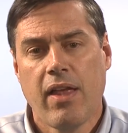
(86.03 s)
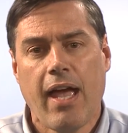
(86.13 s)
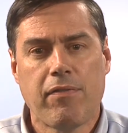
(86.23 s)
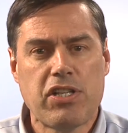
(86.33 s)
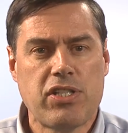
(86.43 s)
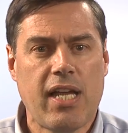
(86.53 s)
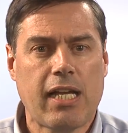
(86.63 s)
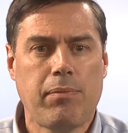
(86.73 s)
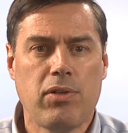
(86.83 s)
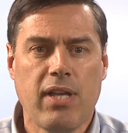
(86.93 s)
Every
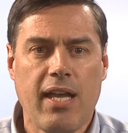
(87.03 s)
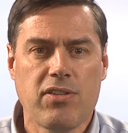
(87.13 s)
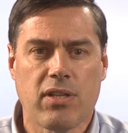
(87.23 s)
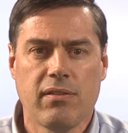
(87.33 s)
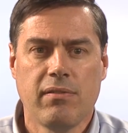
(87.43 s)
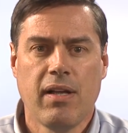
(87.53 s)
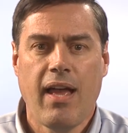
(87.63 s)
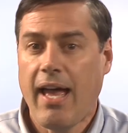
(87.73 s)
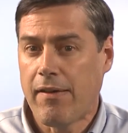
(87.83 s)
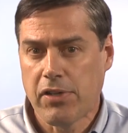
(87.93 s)
genetic mutation
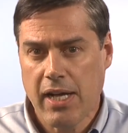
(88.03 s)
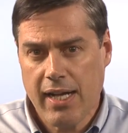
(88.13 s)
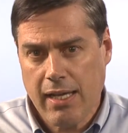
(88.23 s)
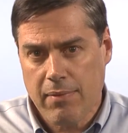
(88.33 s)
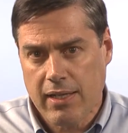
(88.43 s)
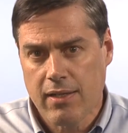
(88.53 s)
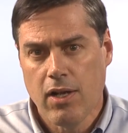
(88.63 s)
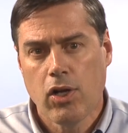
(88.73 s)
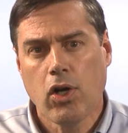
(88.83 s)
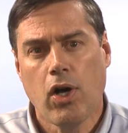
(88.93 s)
ever documented
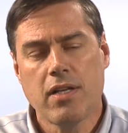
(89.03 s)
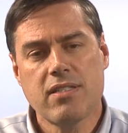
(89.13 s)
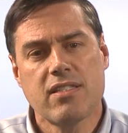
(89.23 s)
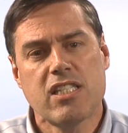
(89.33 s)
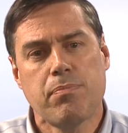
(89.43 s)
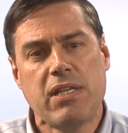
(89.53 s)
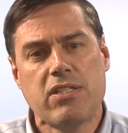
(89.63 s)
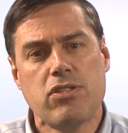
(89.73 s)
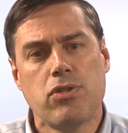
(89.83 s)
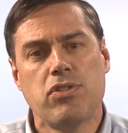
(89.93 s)
causes the
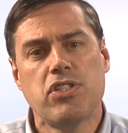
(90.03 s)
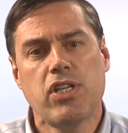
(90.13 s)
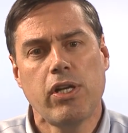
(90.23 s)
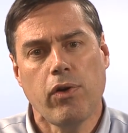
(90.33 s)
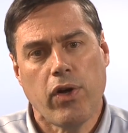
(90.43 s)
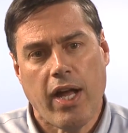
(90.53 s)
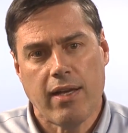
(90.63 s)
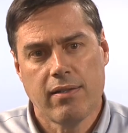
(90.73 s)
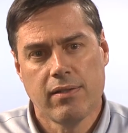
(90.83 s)
species to deteriorate.